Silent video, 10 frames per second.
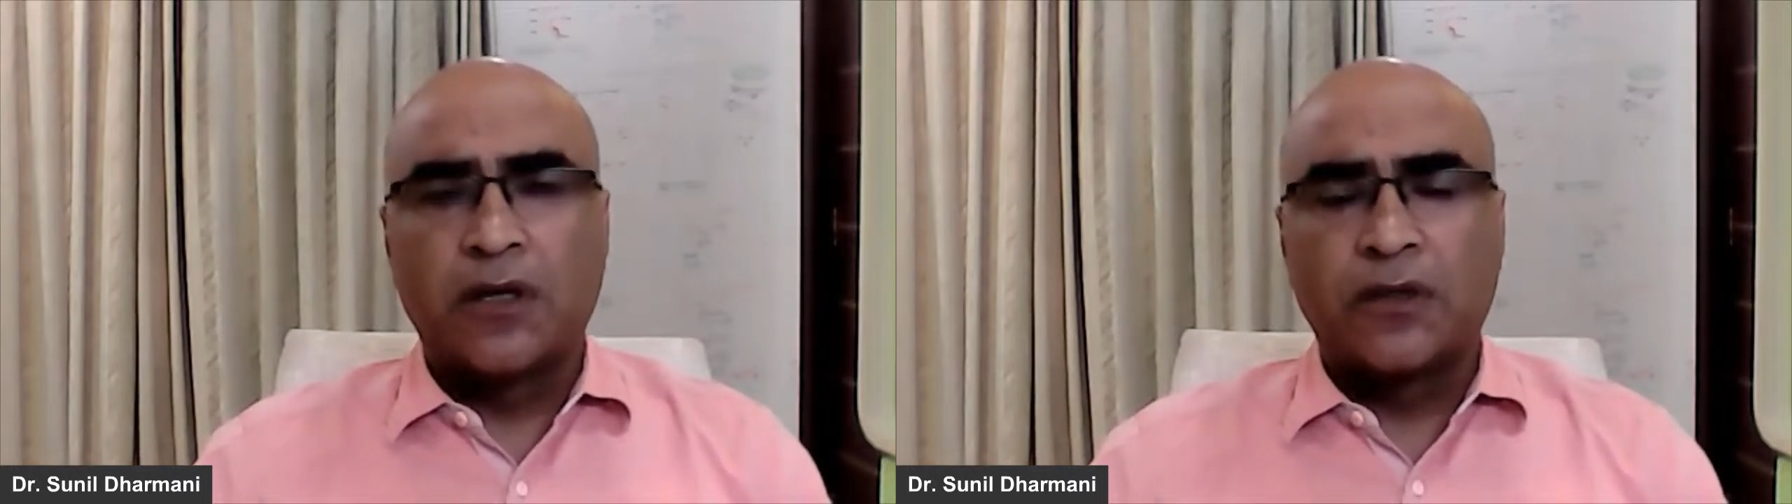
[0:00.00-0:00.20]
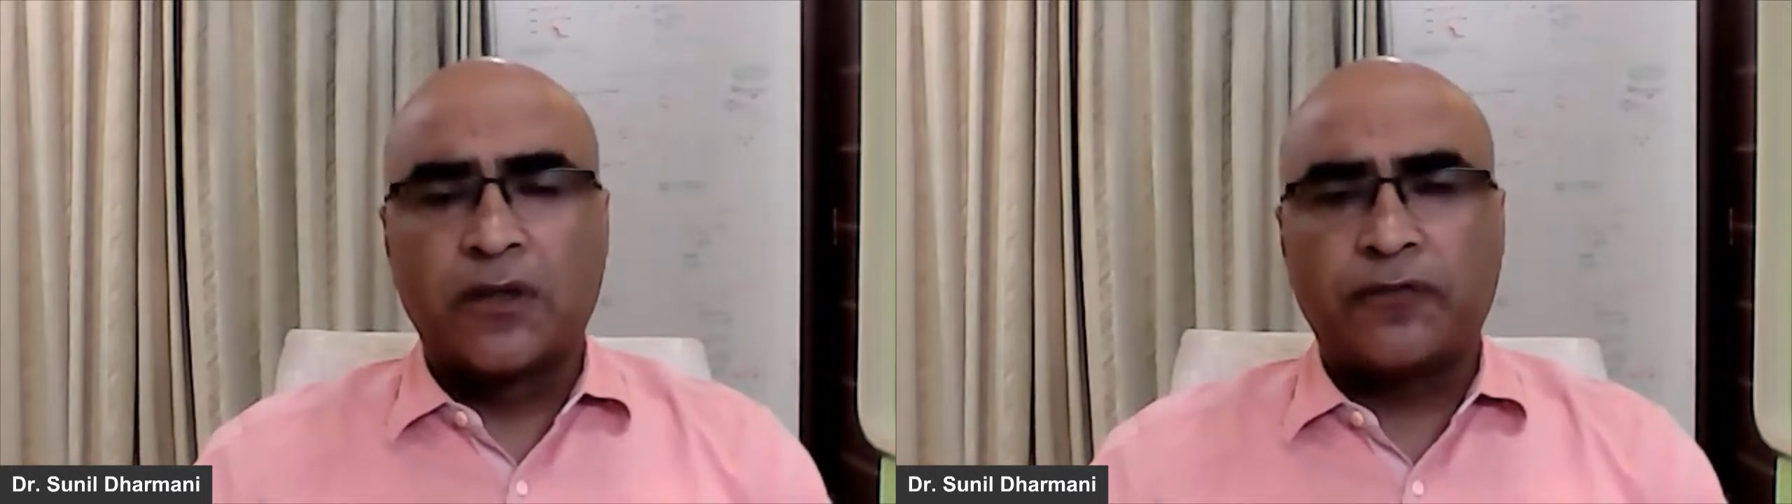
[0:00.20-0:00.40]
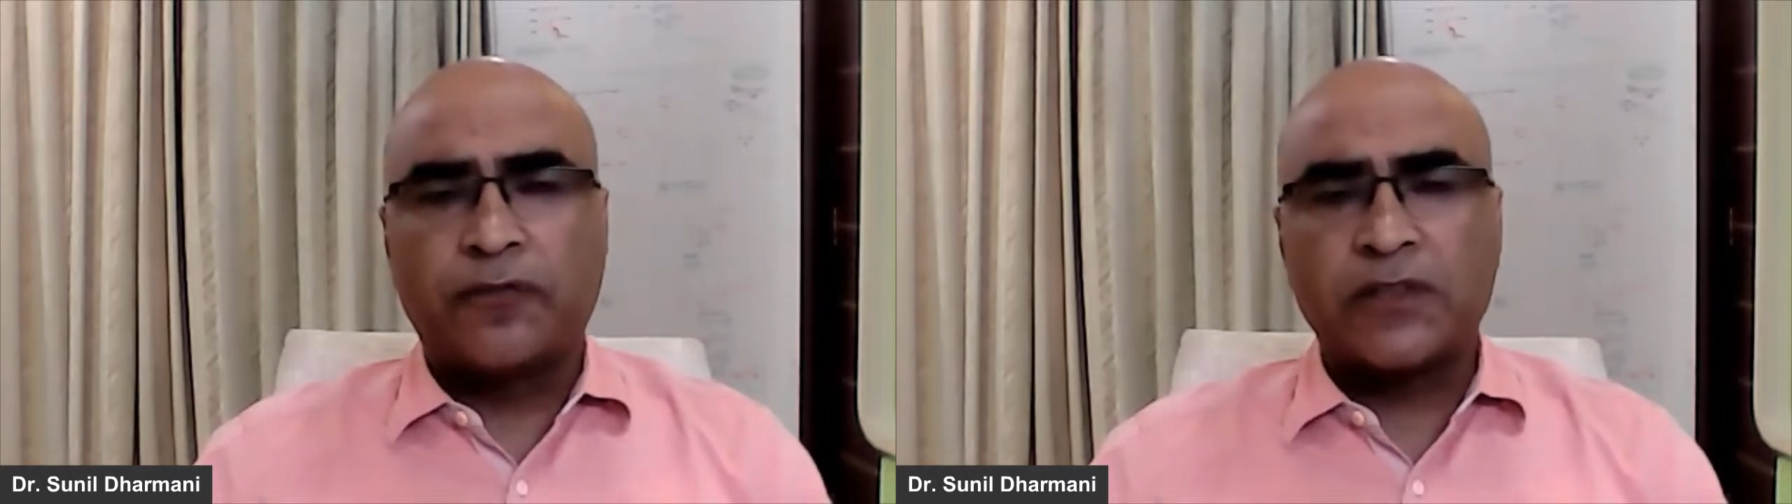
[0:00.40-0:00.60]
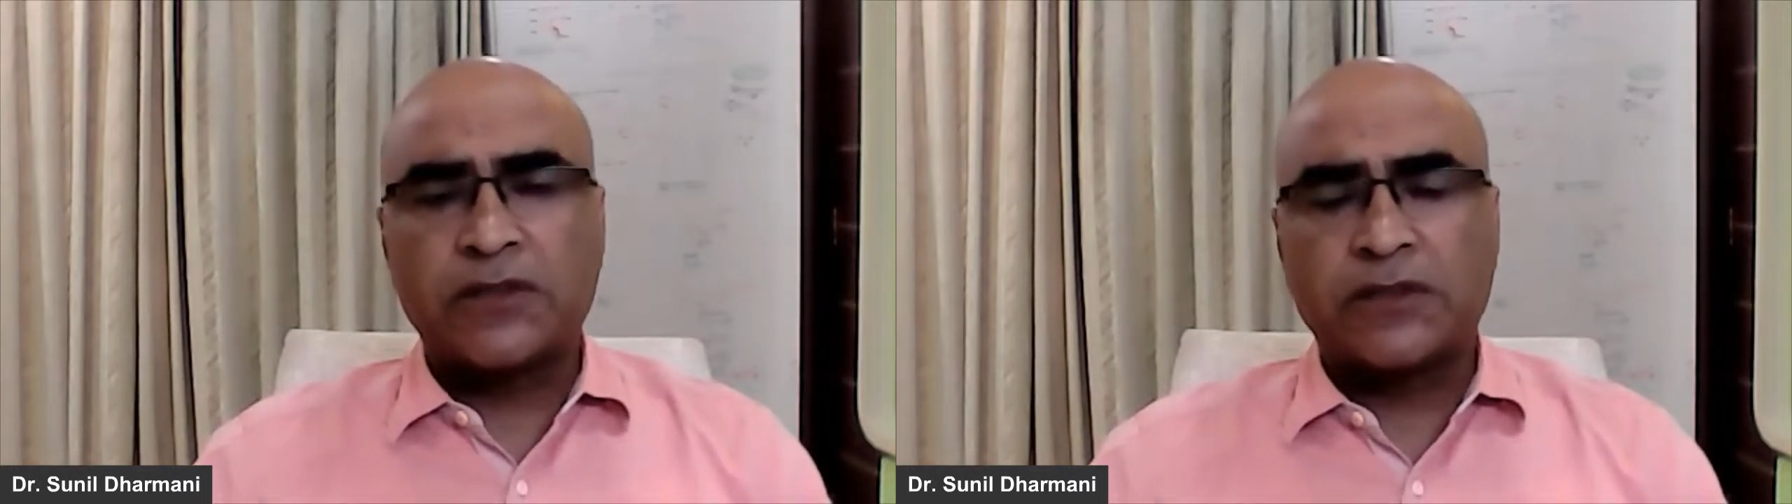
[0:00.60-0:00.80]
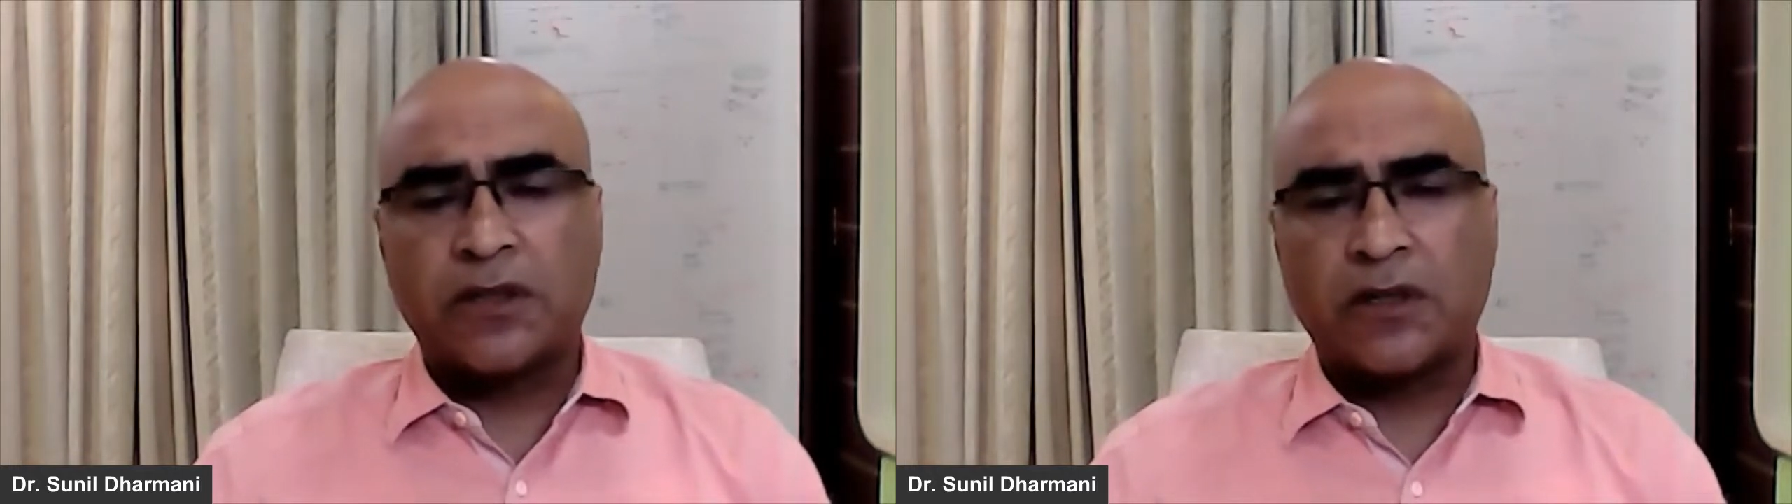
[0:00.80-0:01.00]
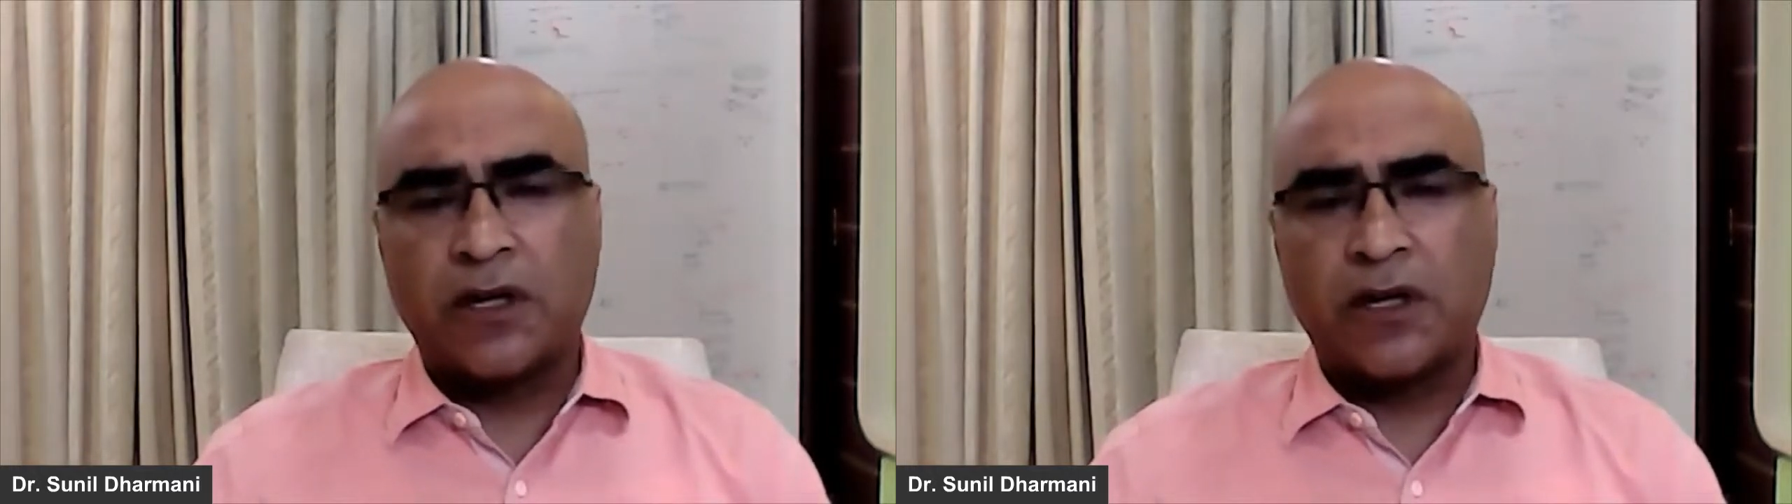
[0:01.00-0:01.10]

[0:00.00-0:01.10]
the first